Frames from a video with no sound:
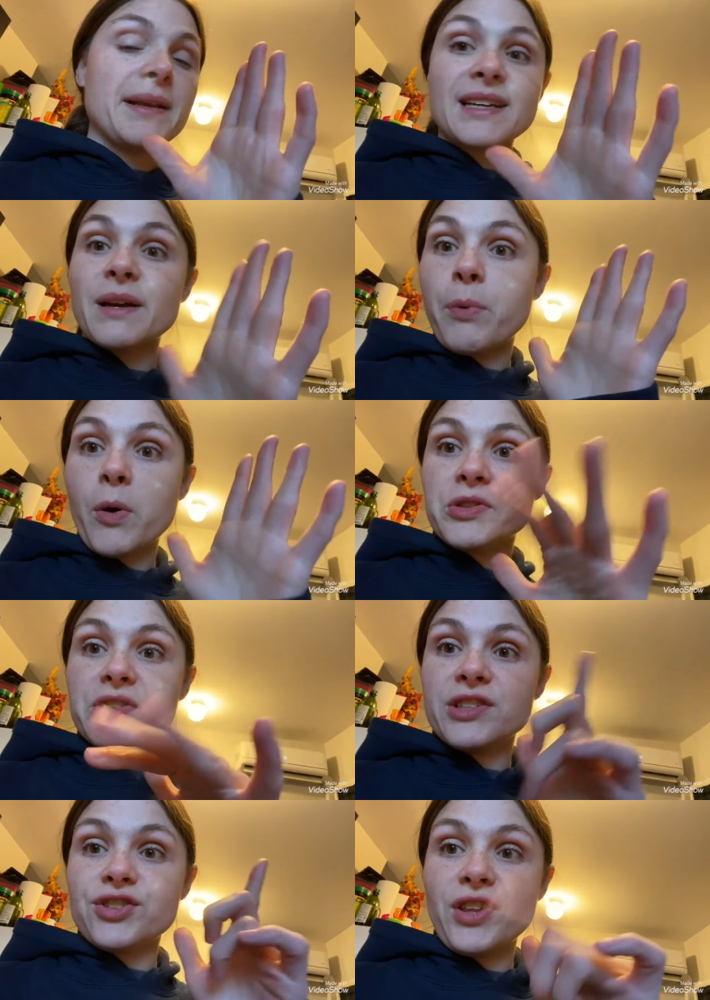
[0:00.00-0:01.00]
it's like a
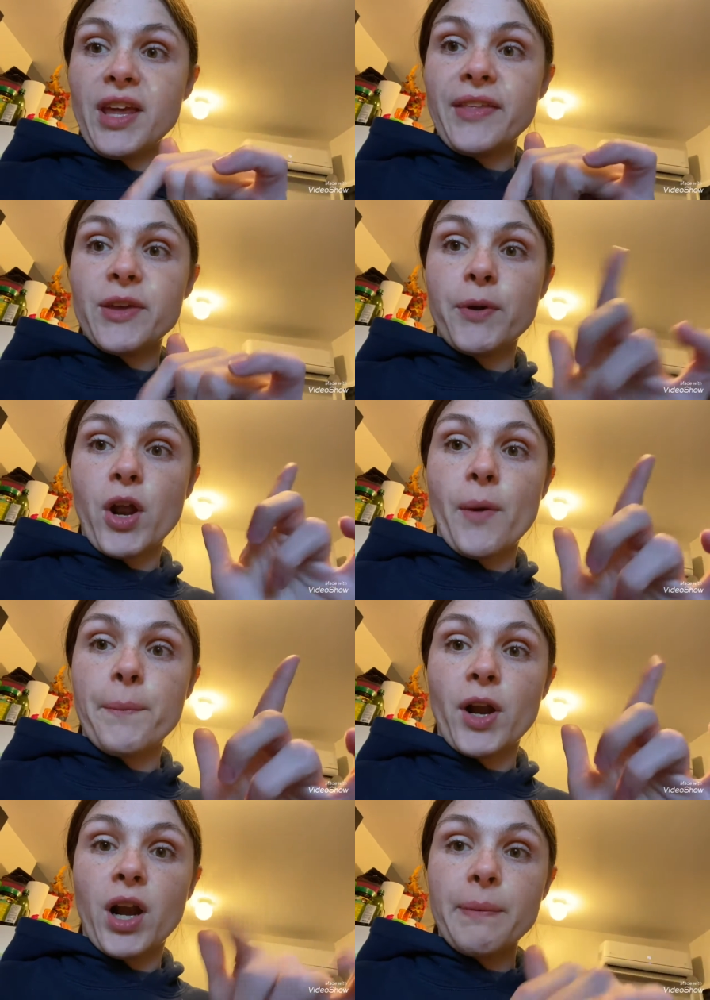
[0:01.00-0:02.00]
postage thing that you put on,
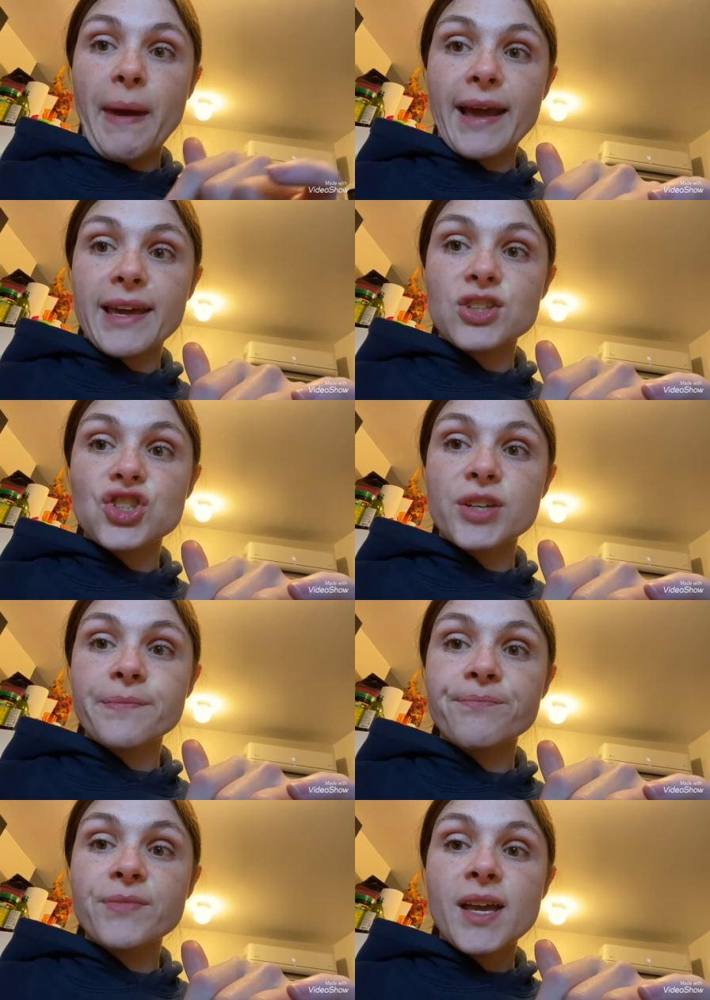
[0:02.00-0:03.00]
put on a package
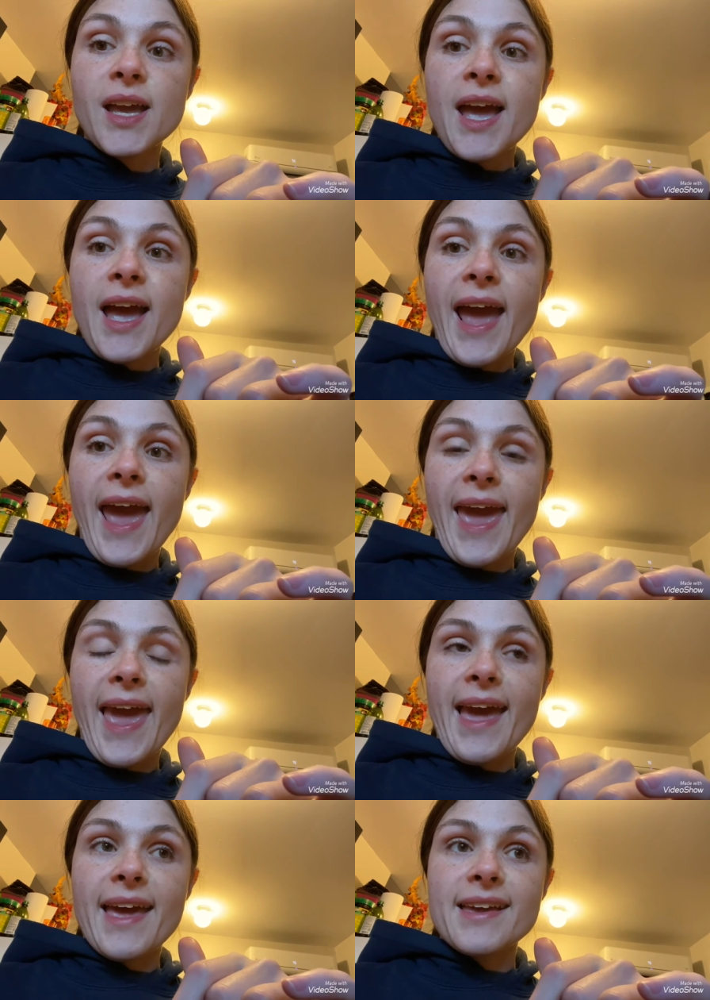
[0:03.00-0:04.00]

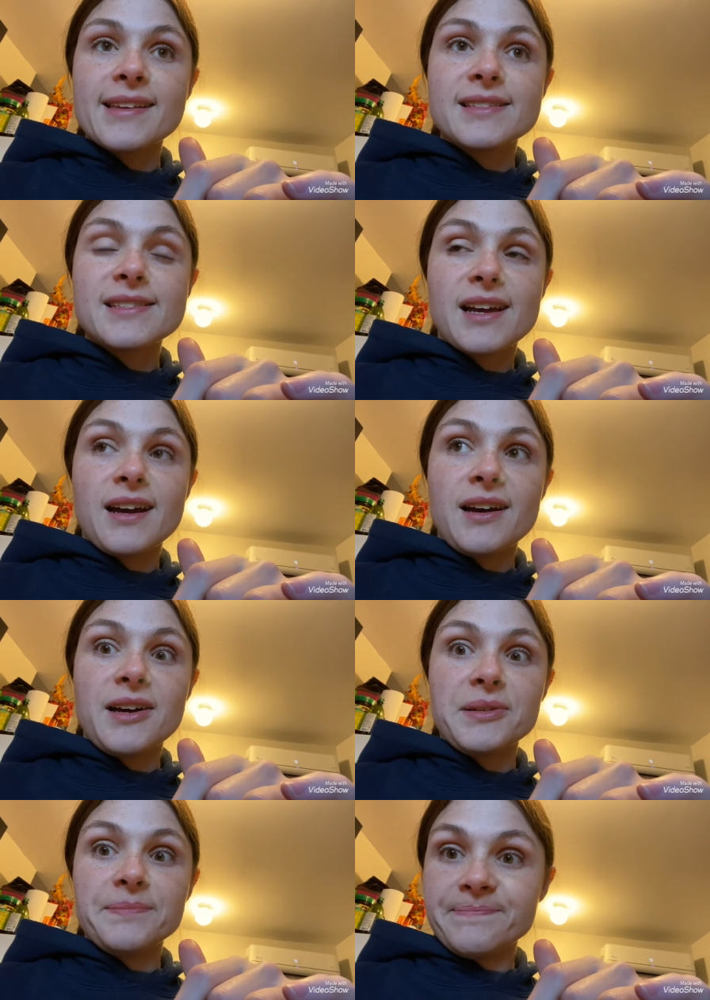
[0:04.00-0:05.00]
and
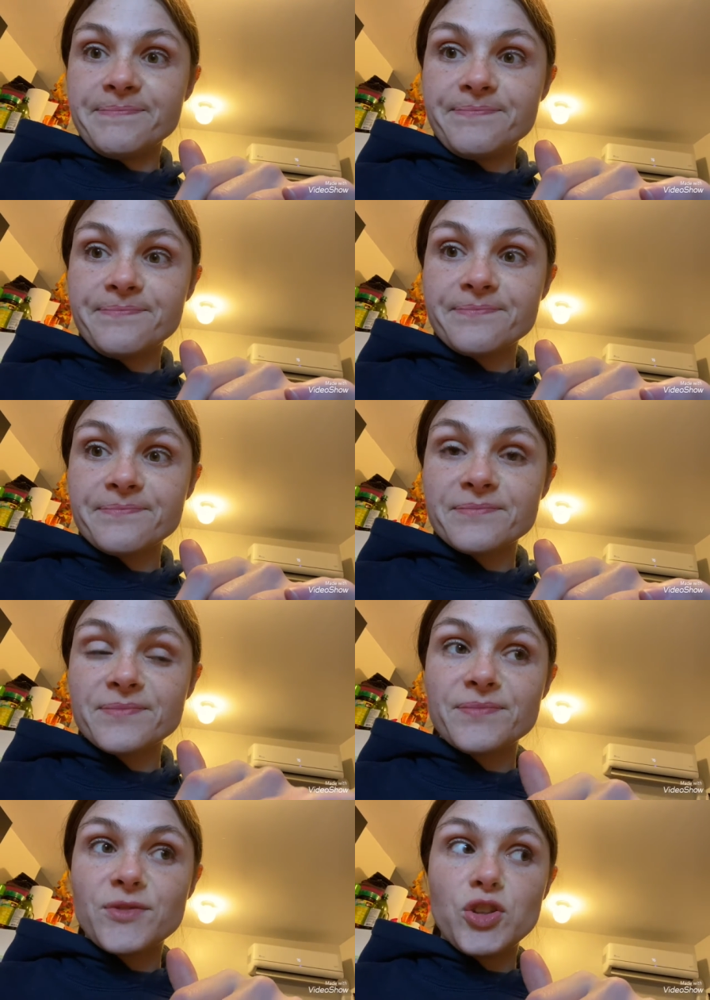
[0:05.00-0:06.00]
um,
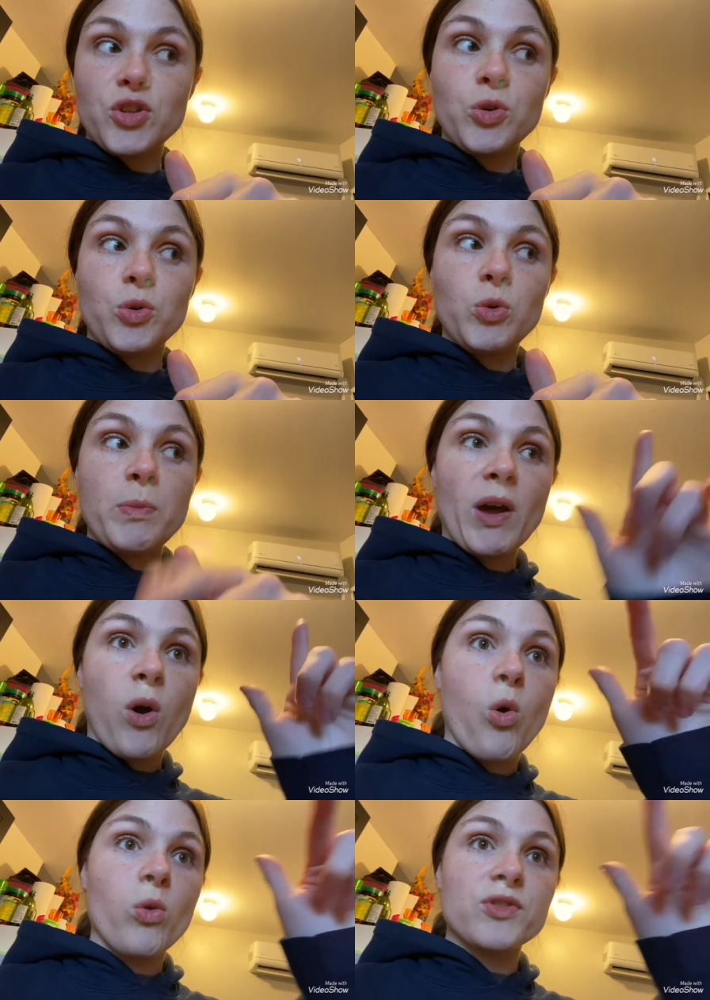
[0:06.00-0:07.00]
you make a
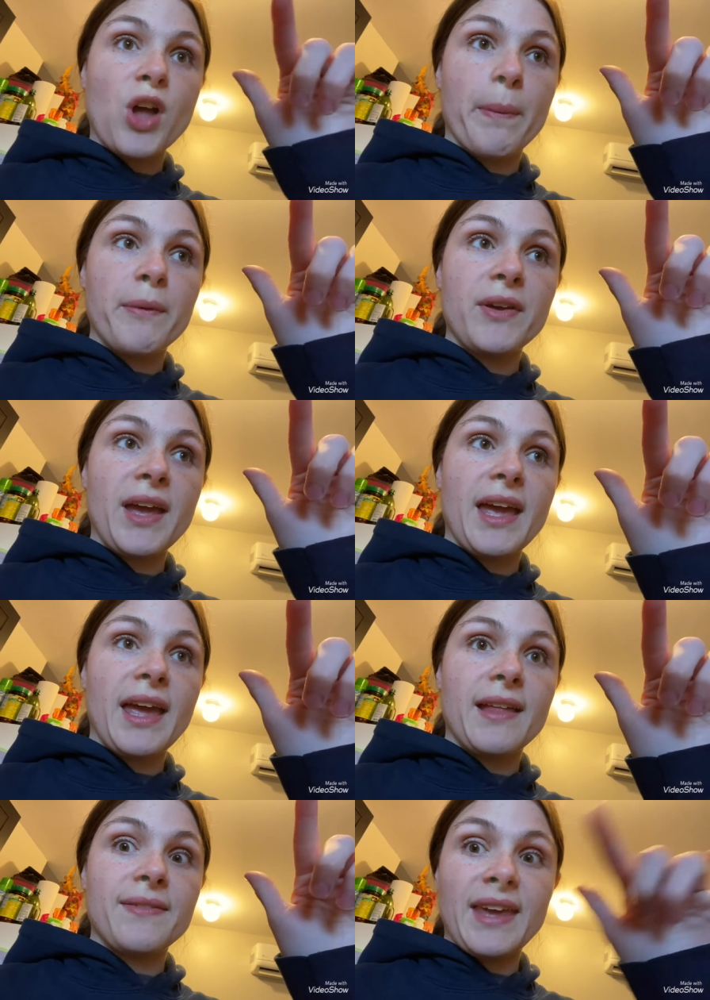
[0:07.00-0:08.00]
hole on the top of it
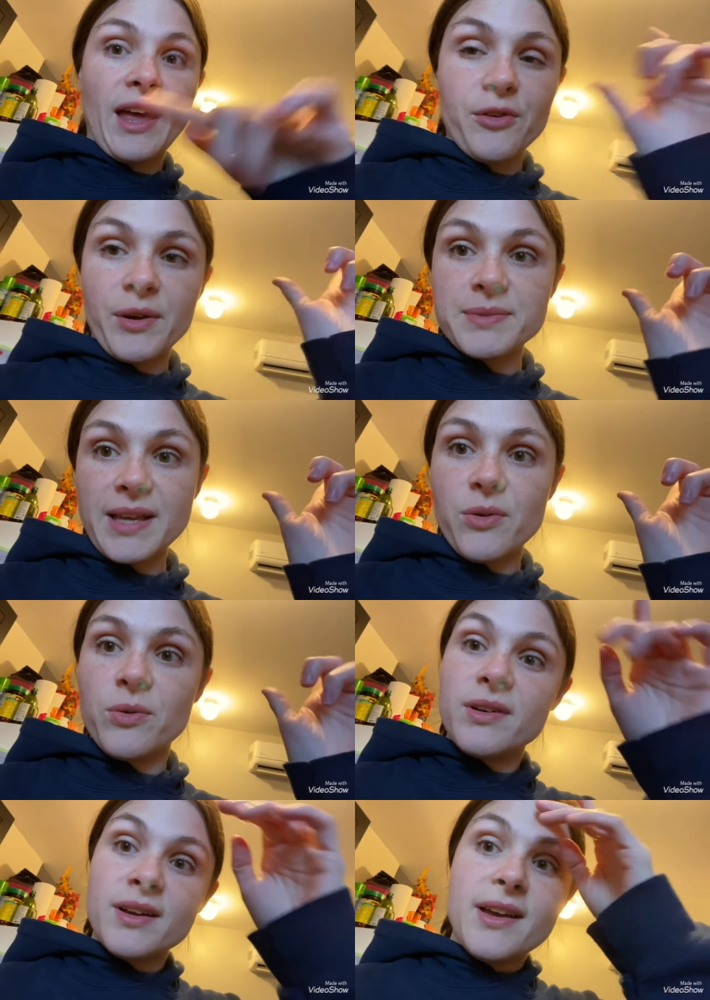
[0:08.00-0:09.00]
and the elf comes out.